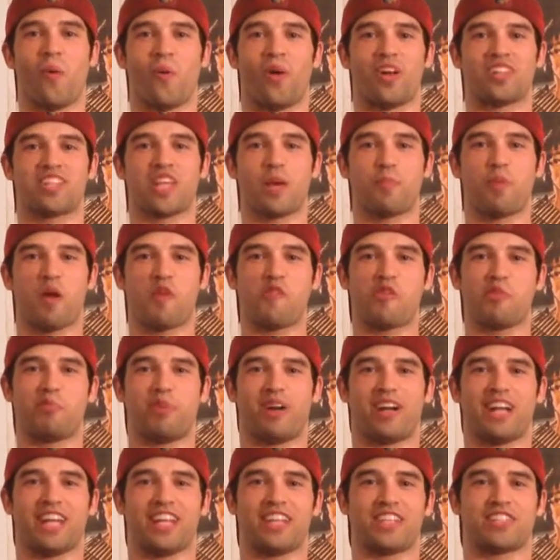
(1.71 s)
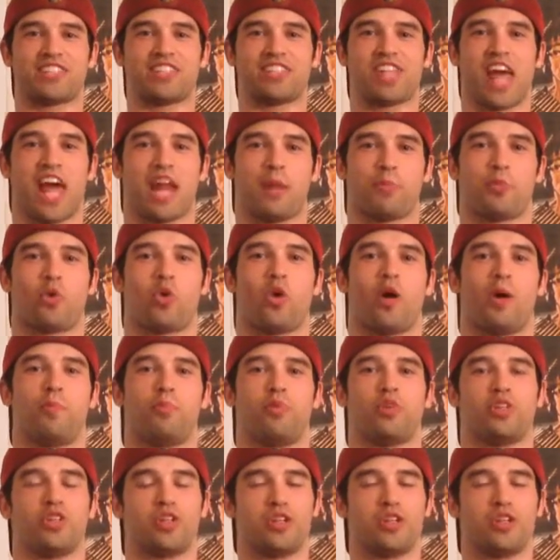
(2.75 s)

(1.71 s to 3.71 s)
What's up, everybody? This is Adam Koppel,